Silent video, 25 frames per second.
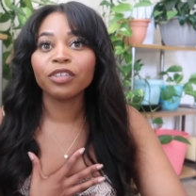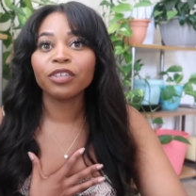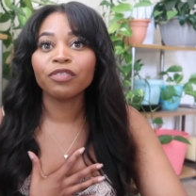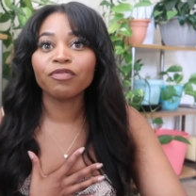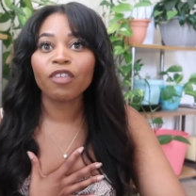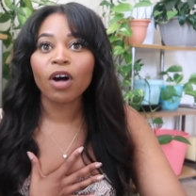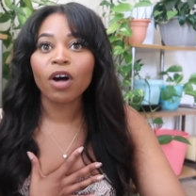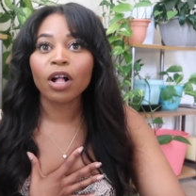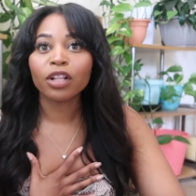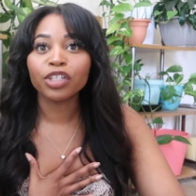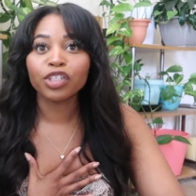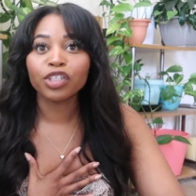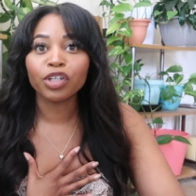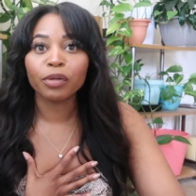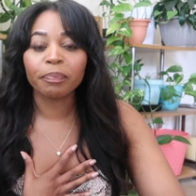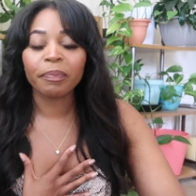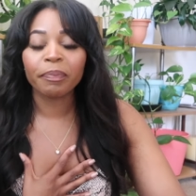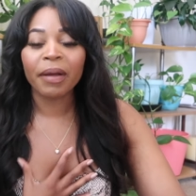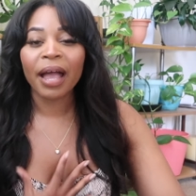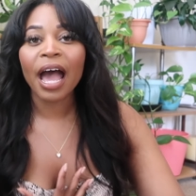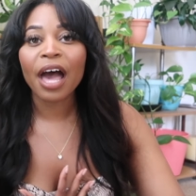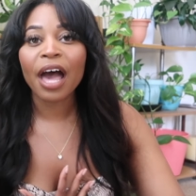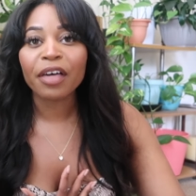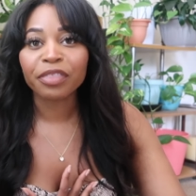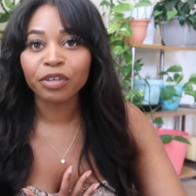You follow your
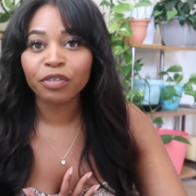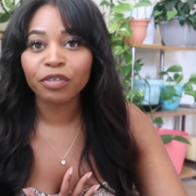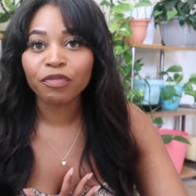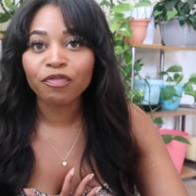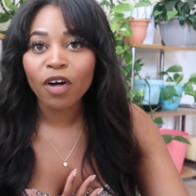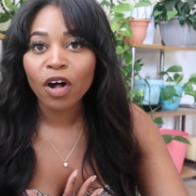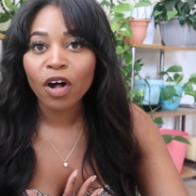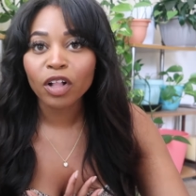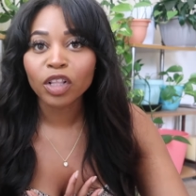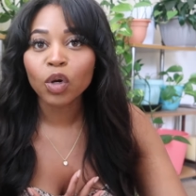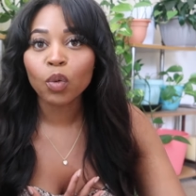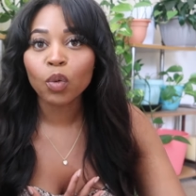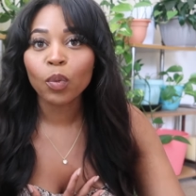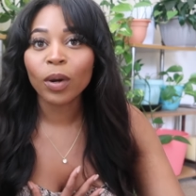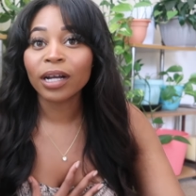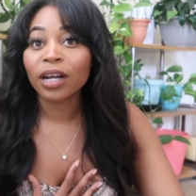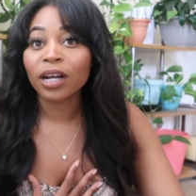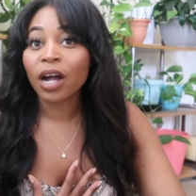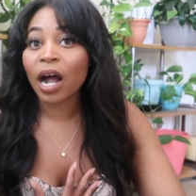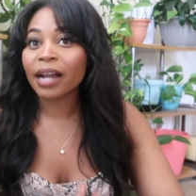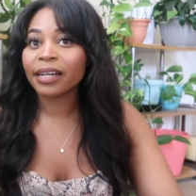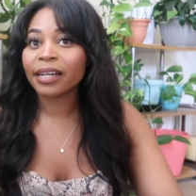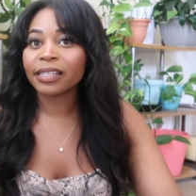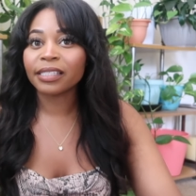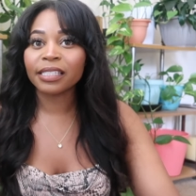path. You follow what
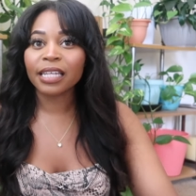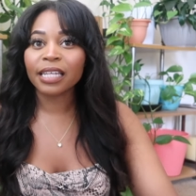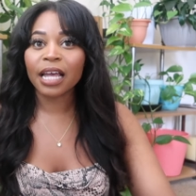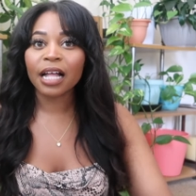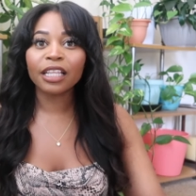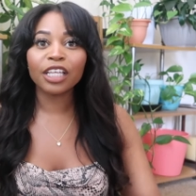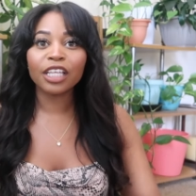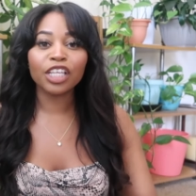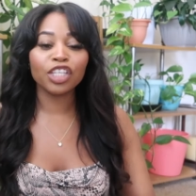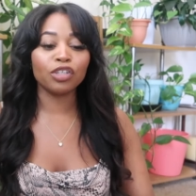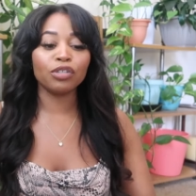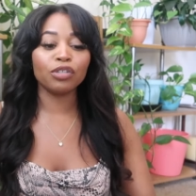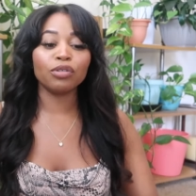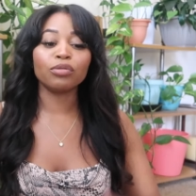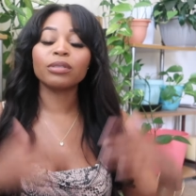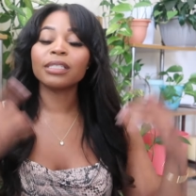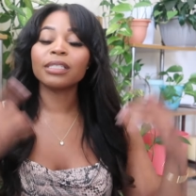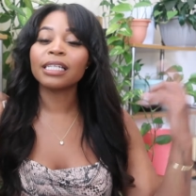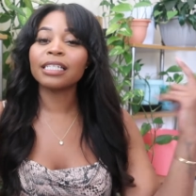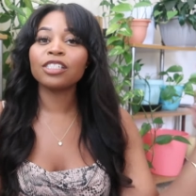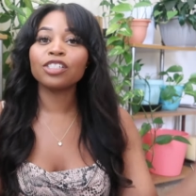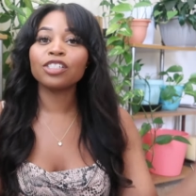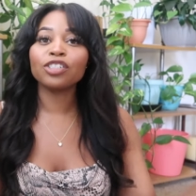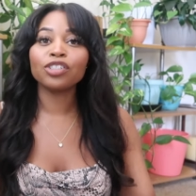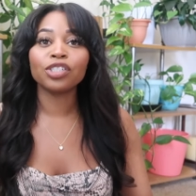God is telling you. You
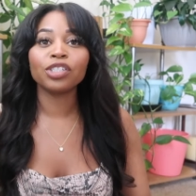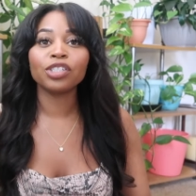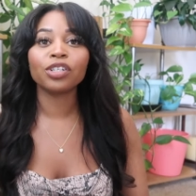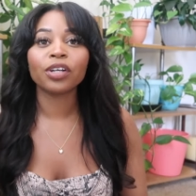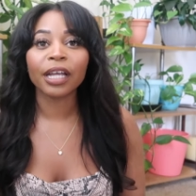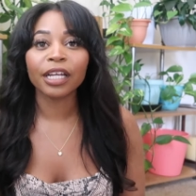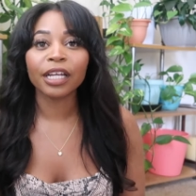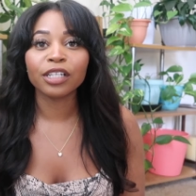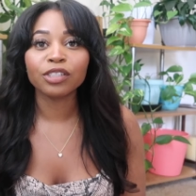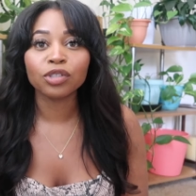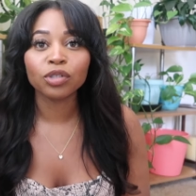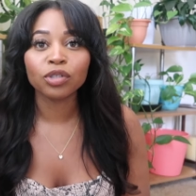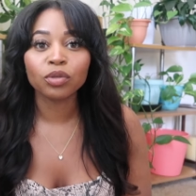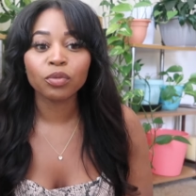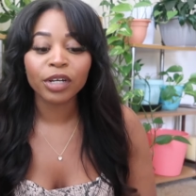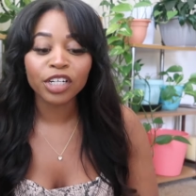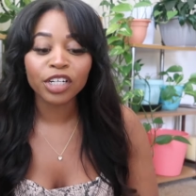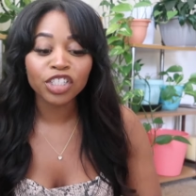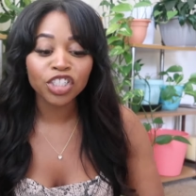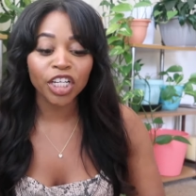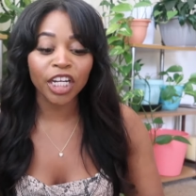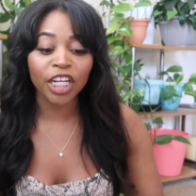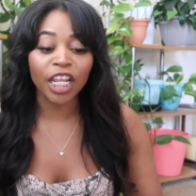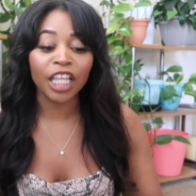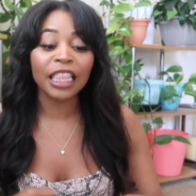listen to your
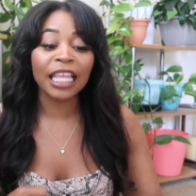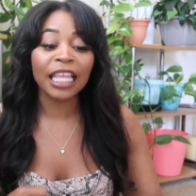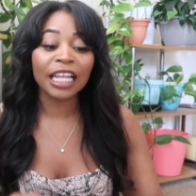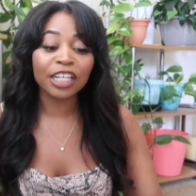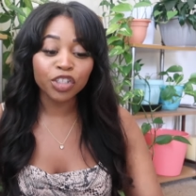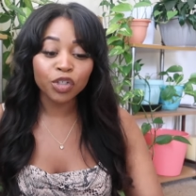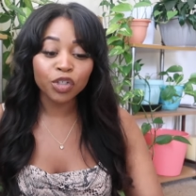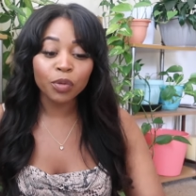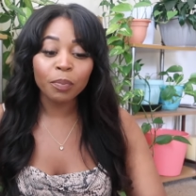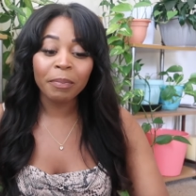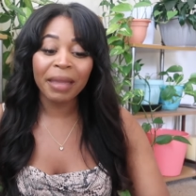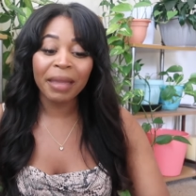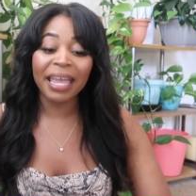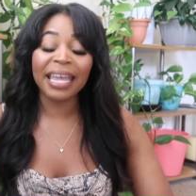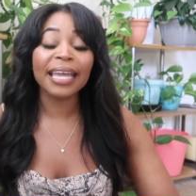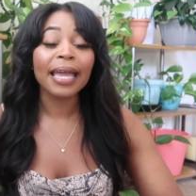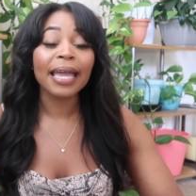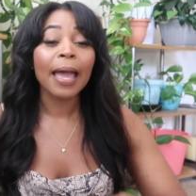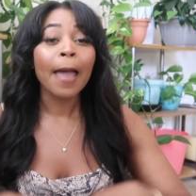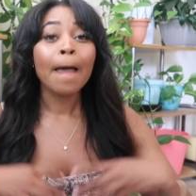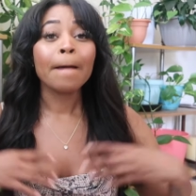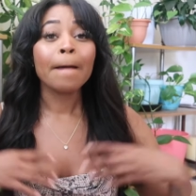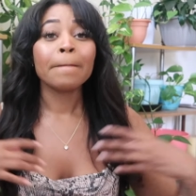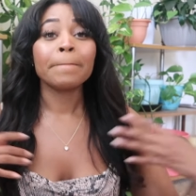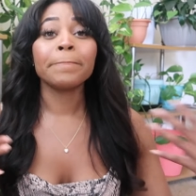intuition, and then you make
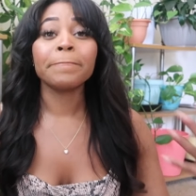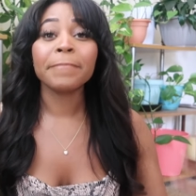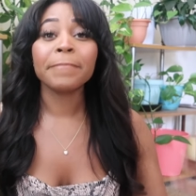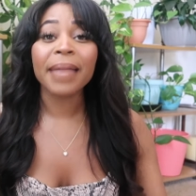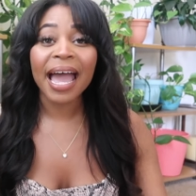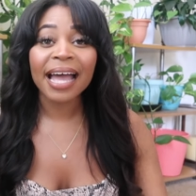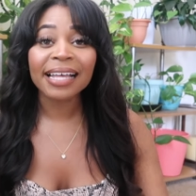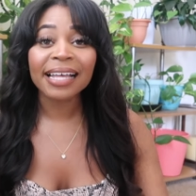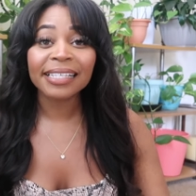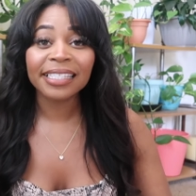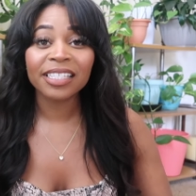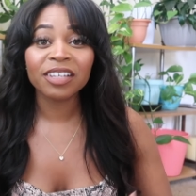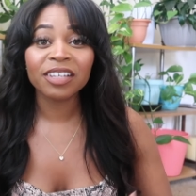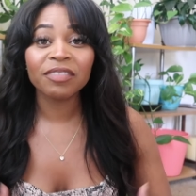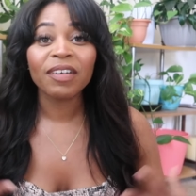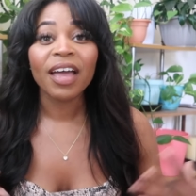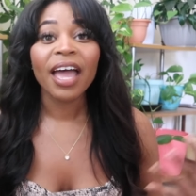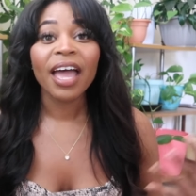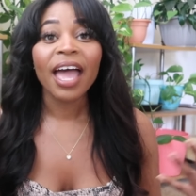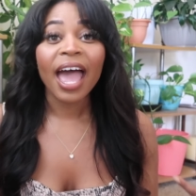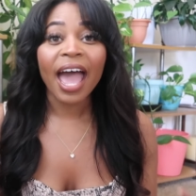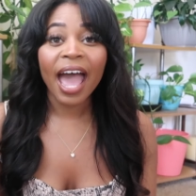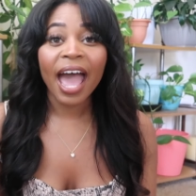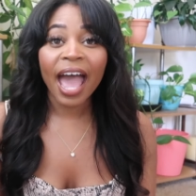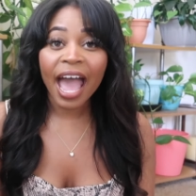massive
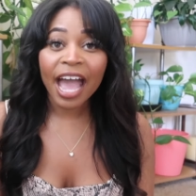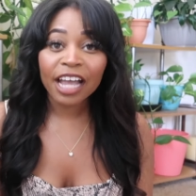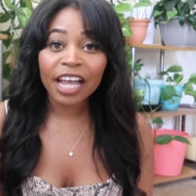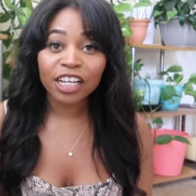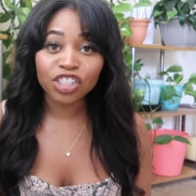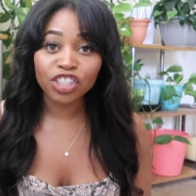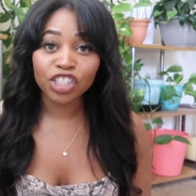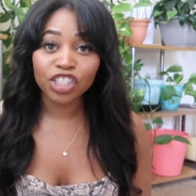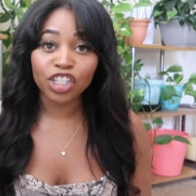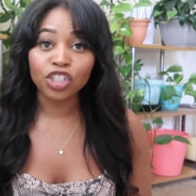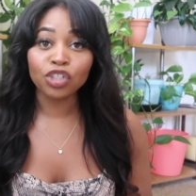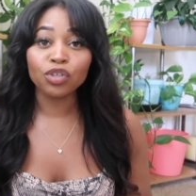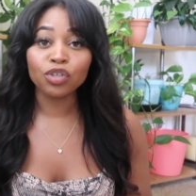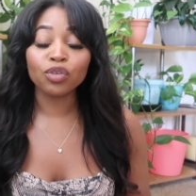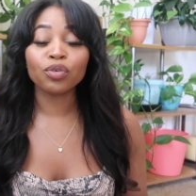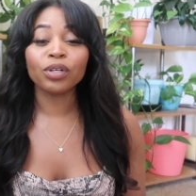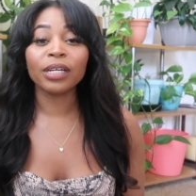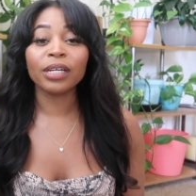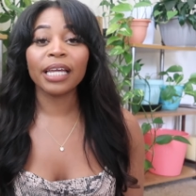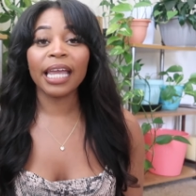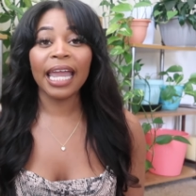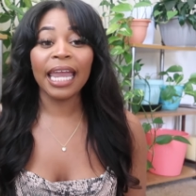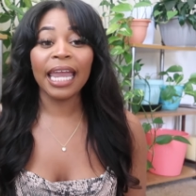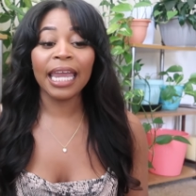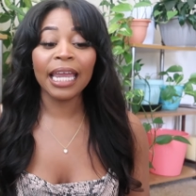action. You
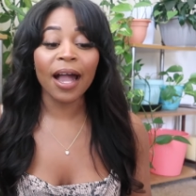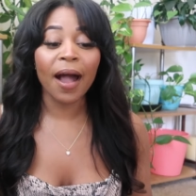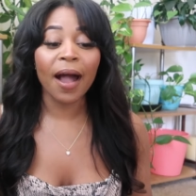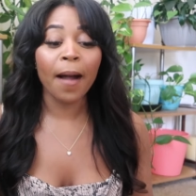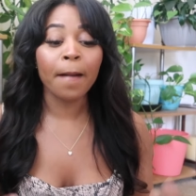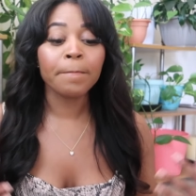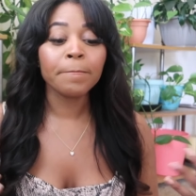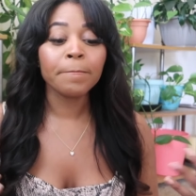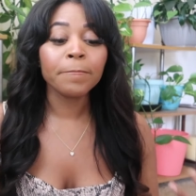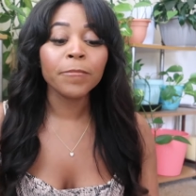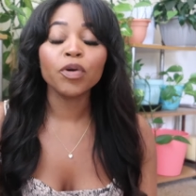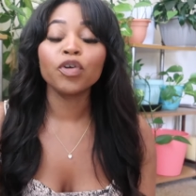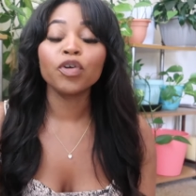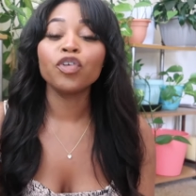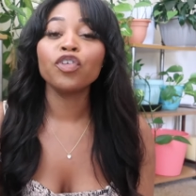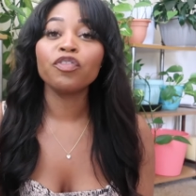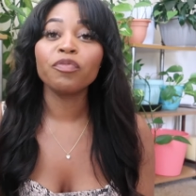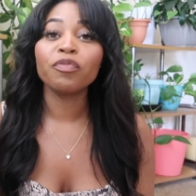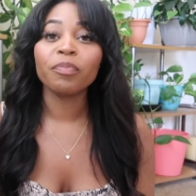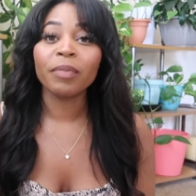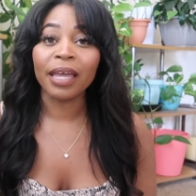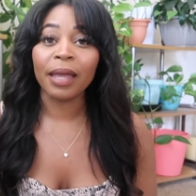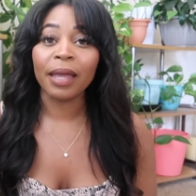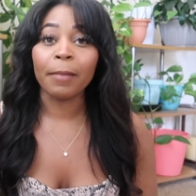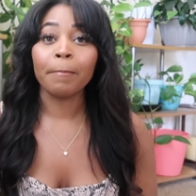create a
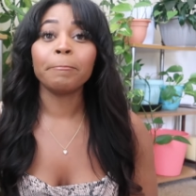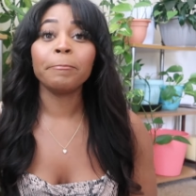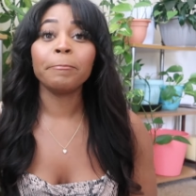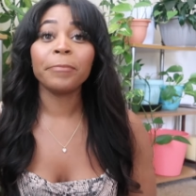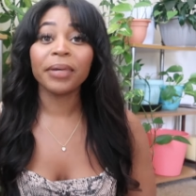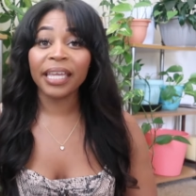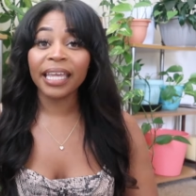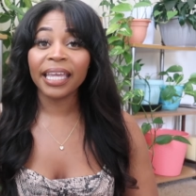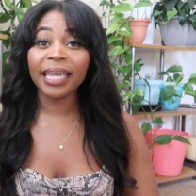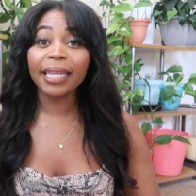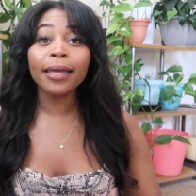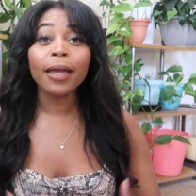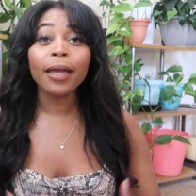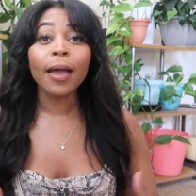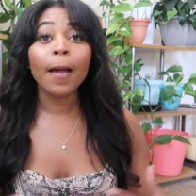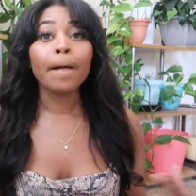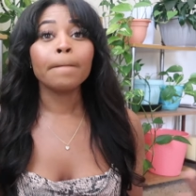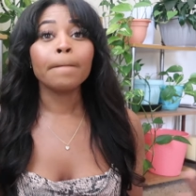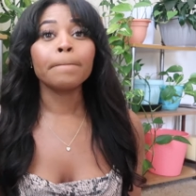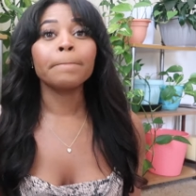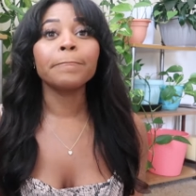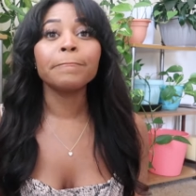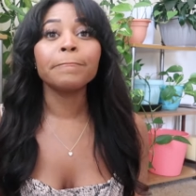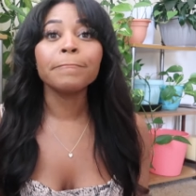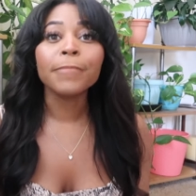movement. Big
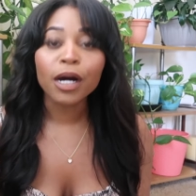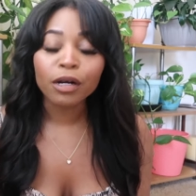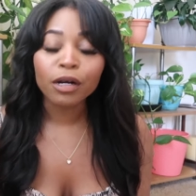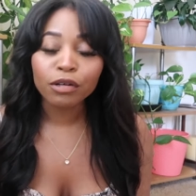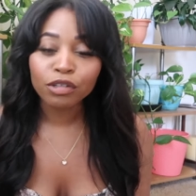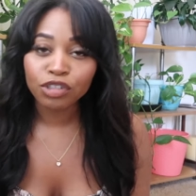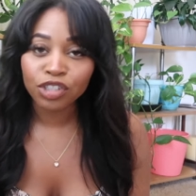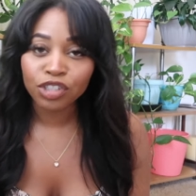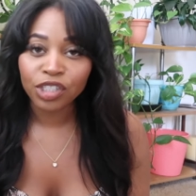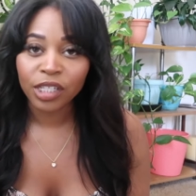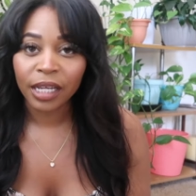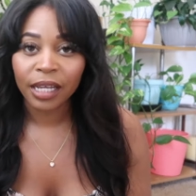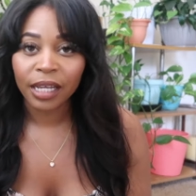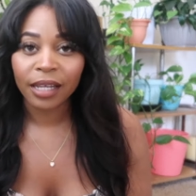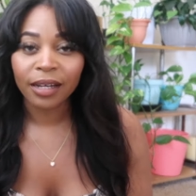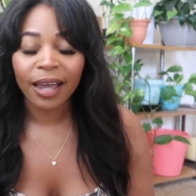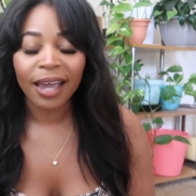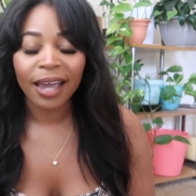motion.